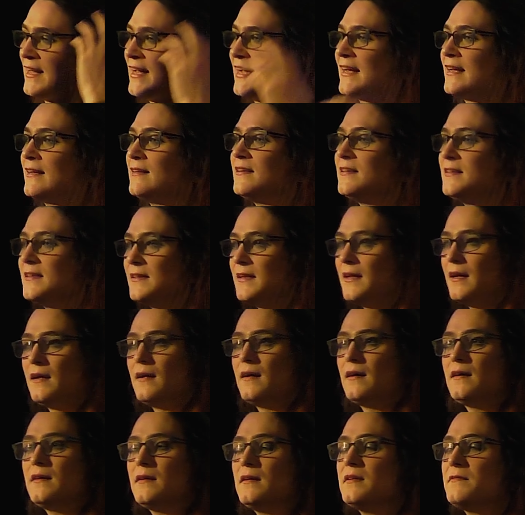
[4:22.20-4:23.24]
and like
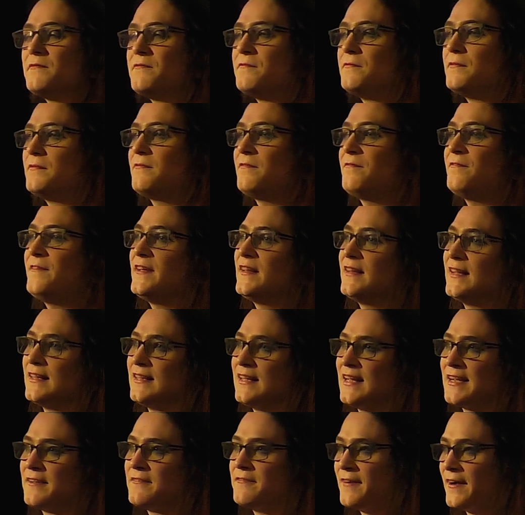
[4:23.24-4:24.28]
feeling
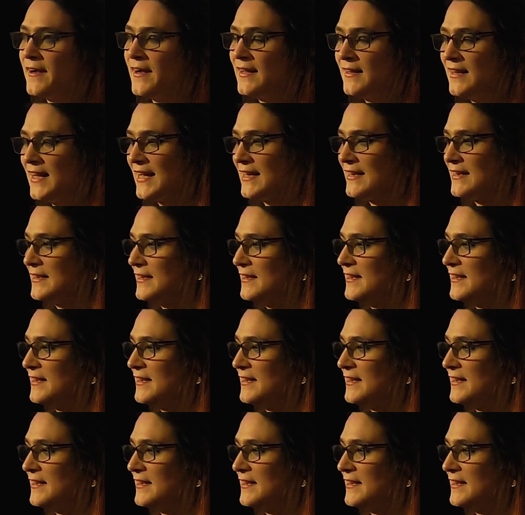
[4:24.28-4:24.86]
like very like